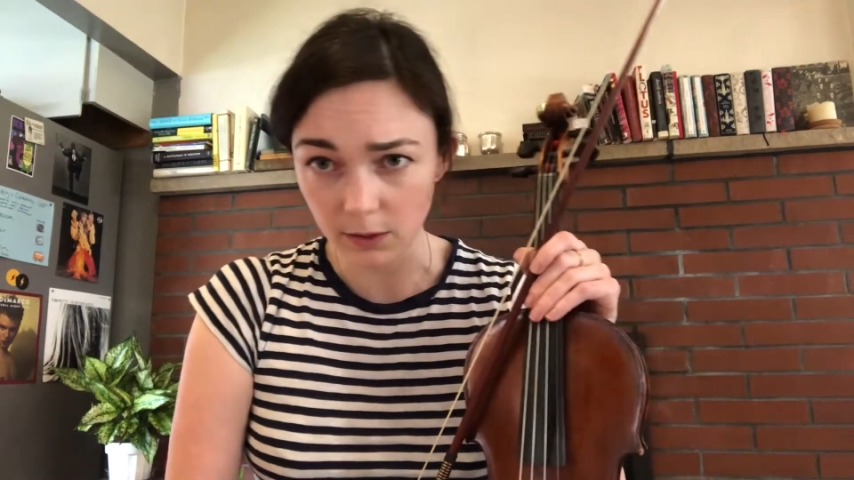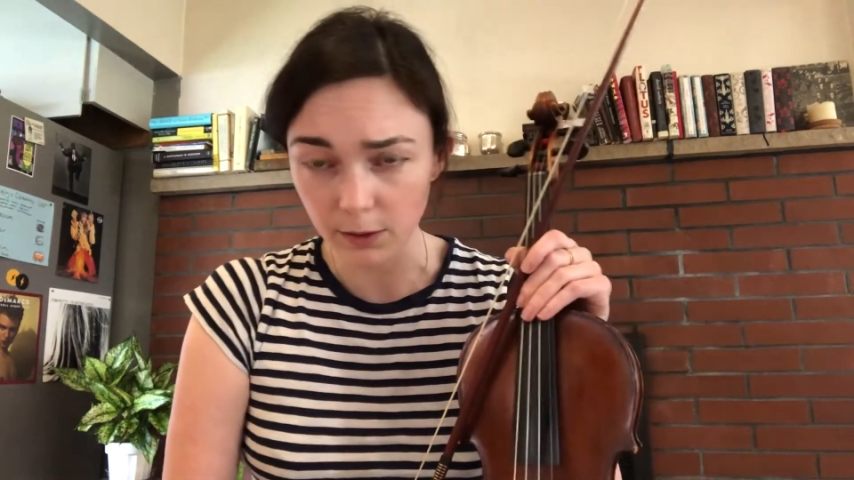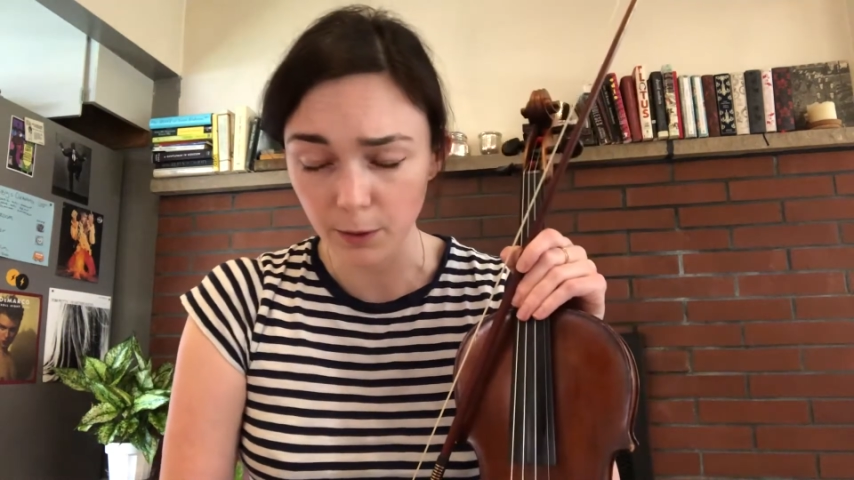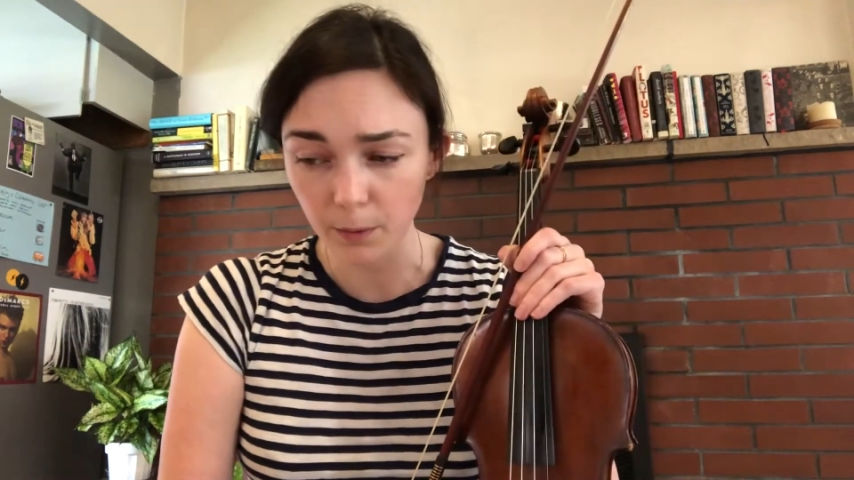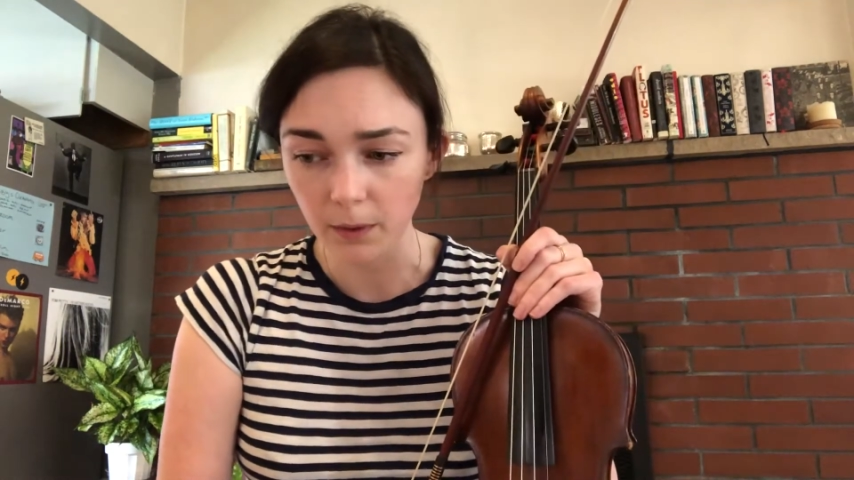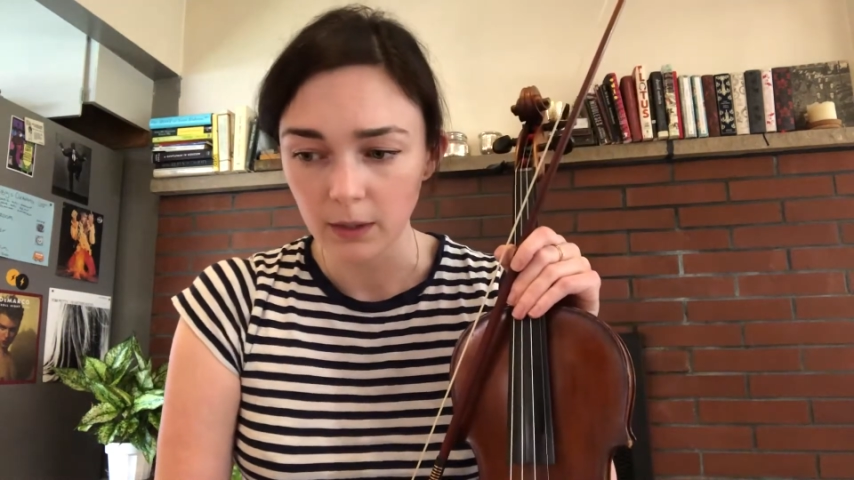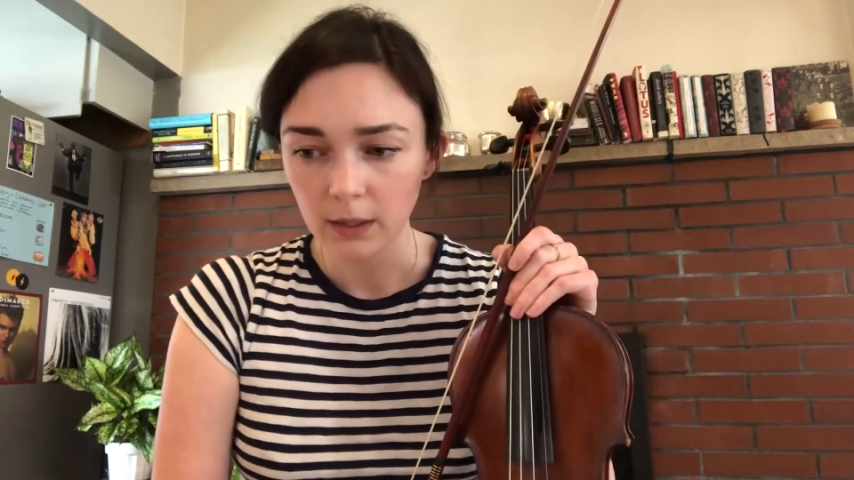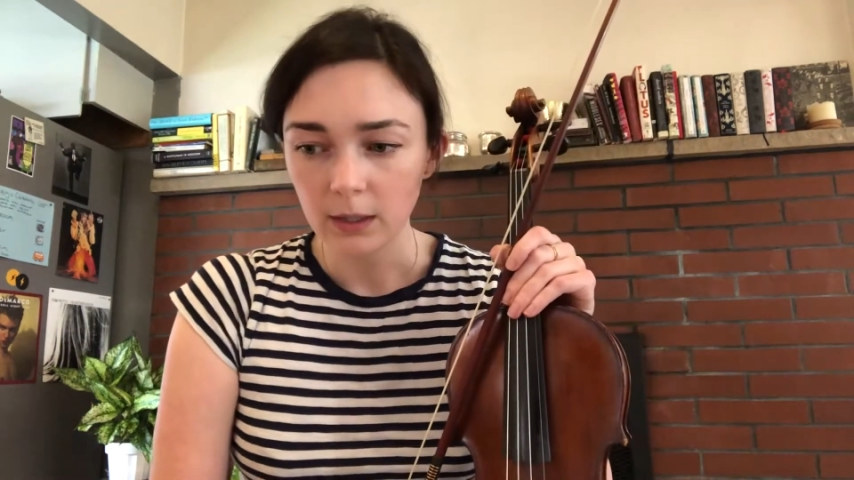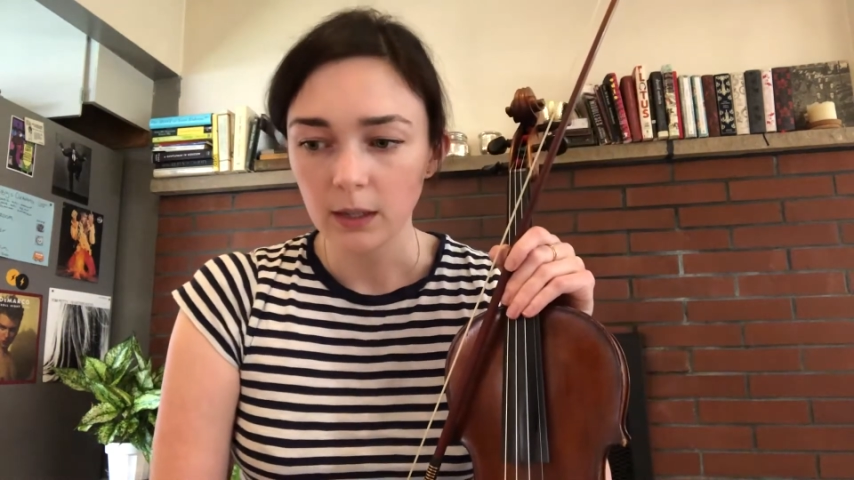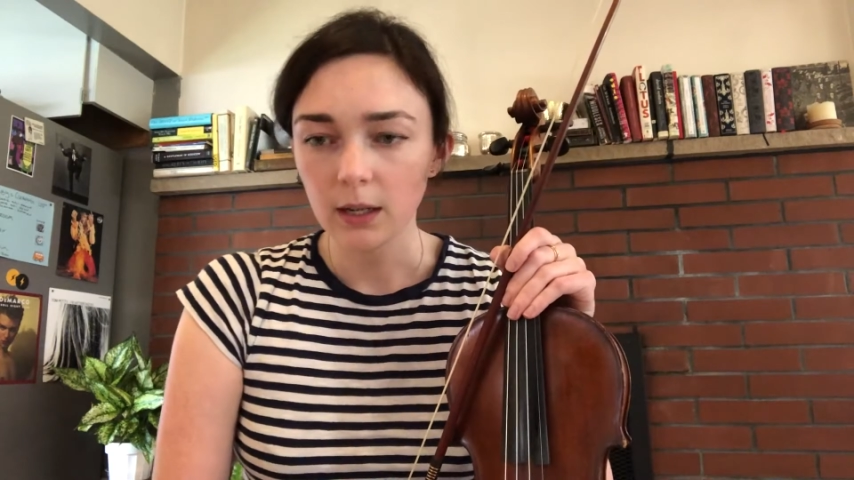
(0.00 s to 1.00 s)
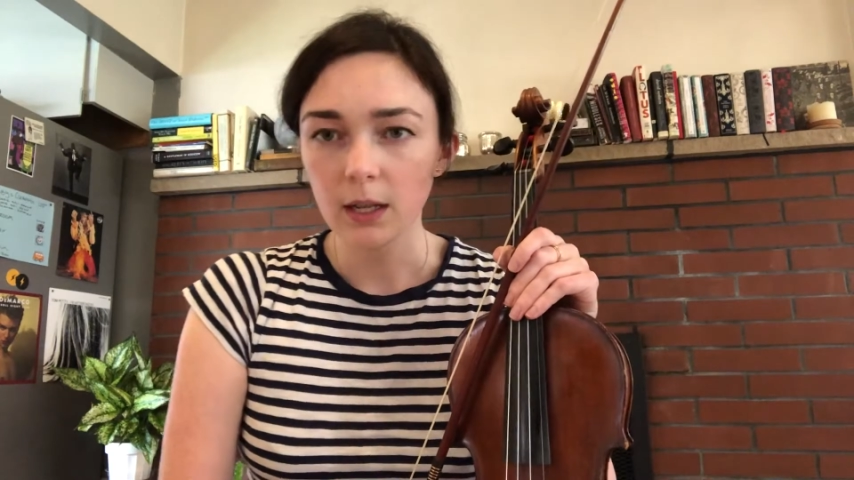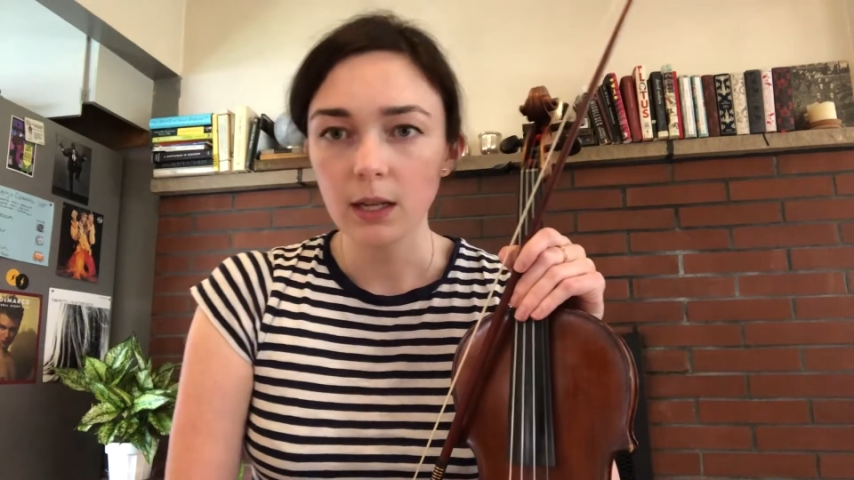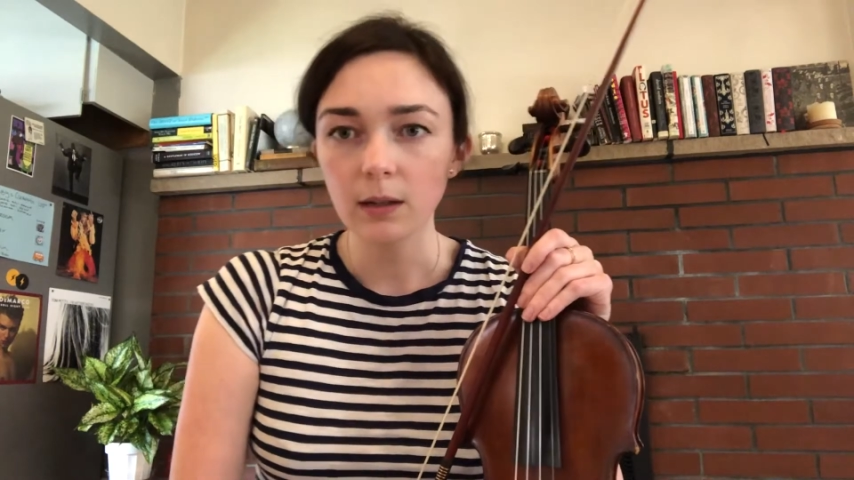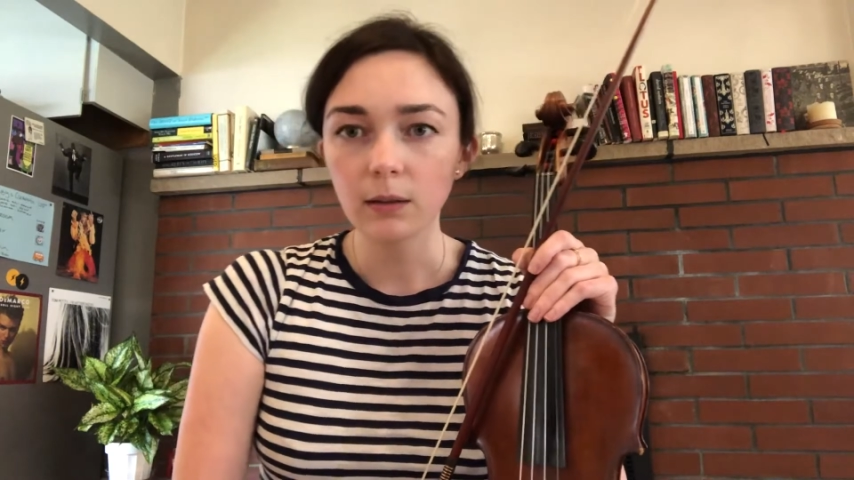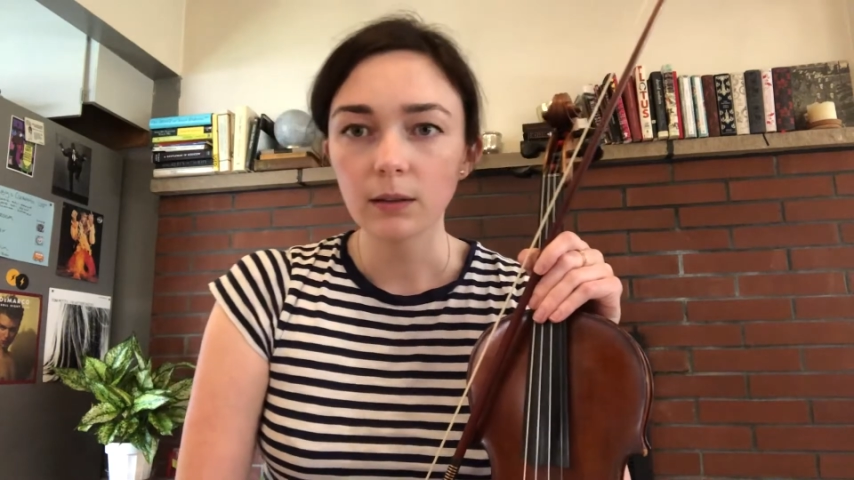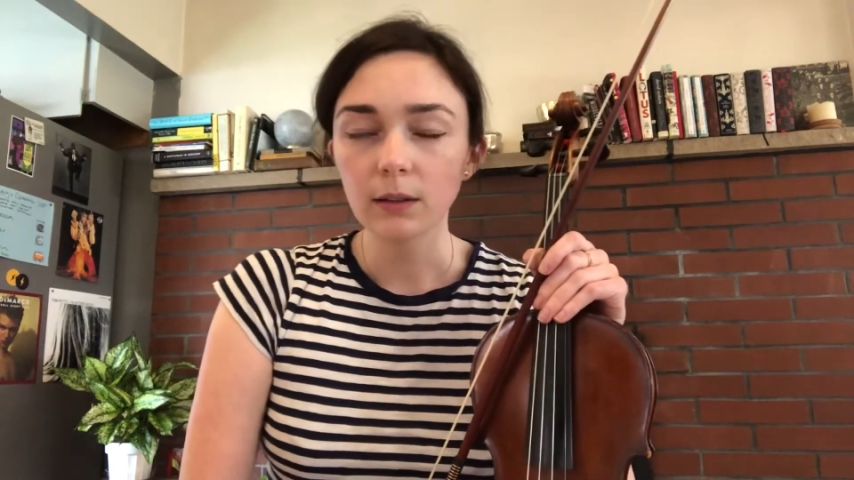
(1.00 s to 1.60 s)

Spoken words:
So the